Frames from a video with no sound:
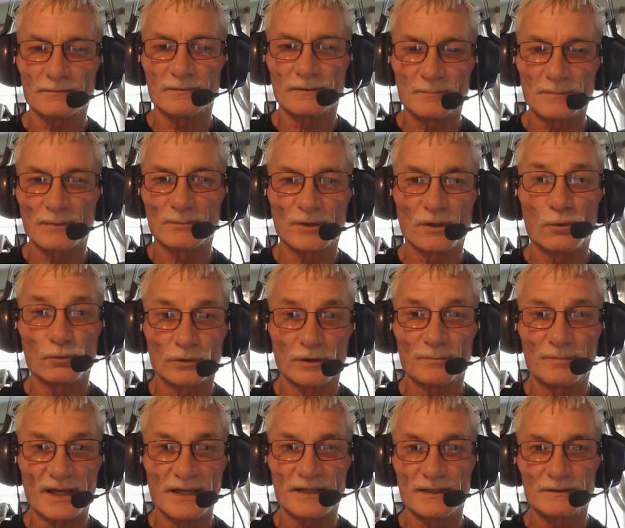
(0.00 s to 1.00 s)
Remember, owner
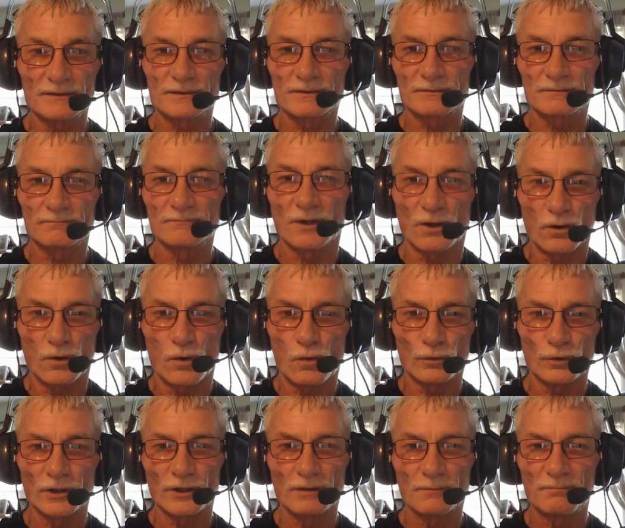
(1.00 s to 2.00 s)
pays.
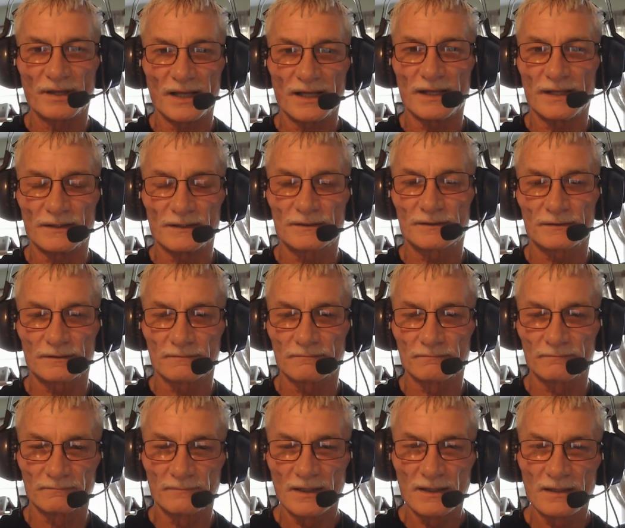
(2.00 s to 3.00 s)
Owner pays.
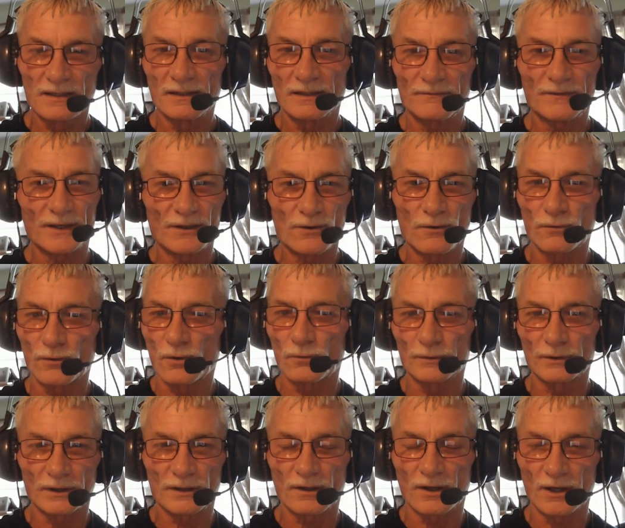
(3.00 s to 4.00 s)
If you don't own
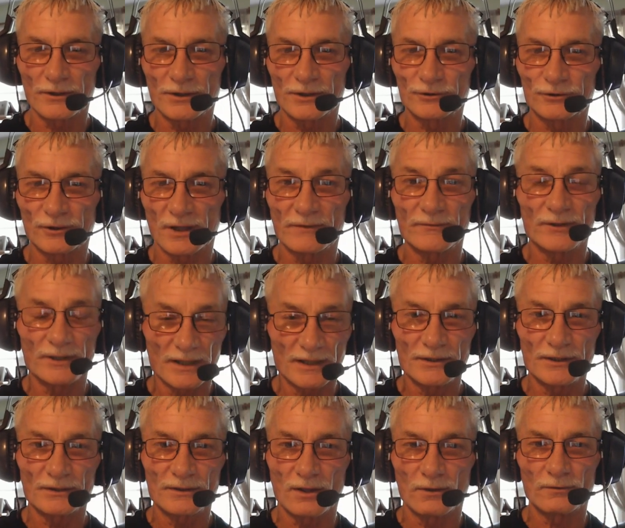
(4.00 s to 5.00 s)
the car you're driving, and
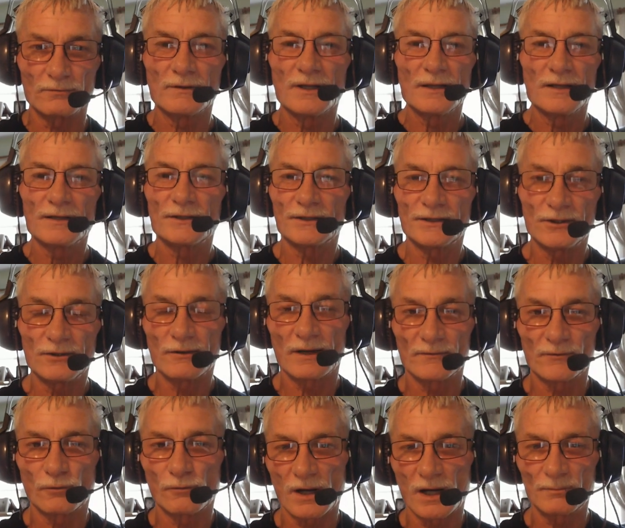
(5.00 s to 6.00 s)
you don't, you have
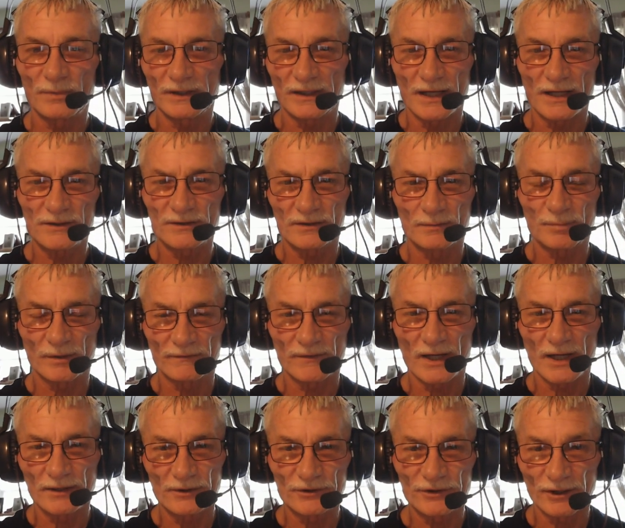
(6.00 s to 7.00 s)
no obligation to
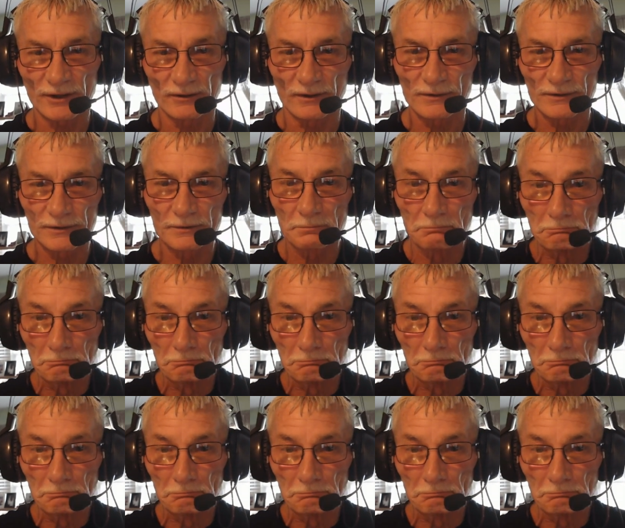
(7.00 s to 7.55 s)
provide insurance.